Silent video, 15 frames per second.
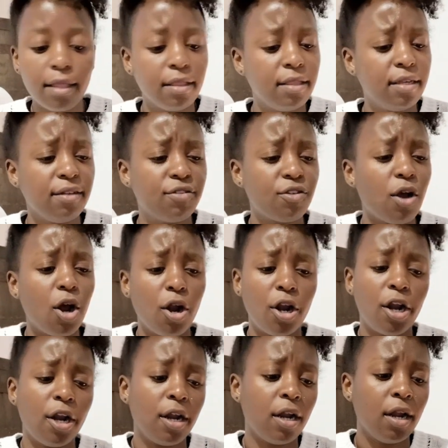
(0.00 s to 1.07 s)
These
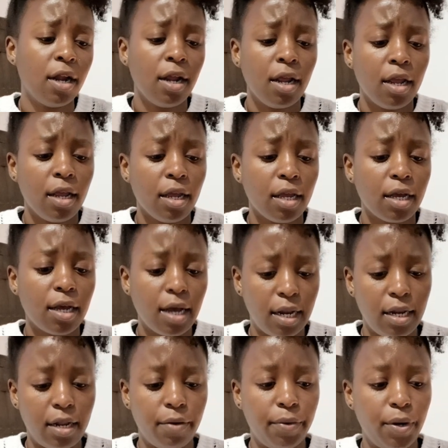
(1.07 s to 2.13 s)
are
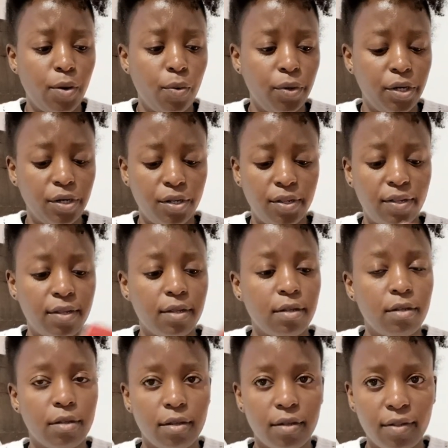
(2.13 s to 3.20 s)
cutlery holders,
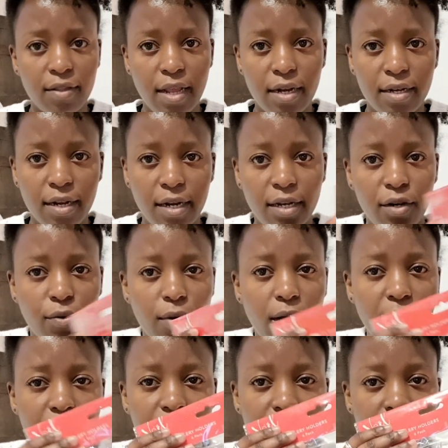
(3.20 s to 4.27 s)
Santa little
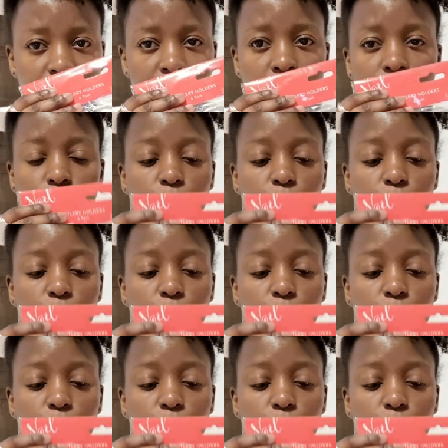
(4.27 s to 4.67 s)
hats,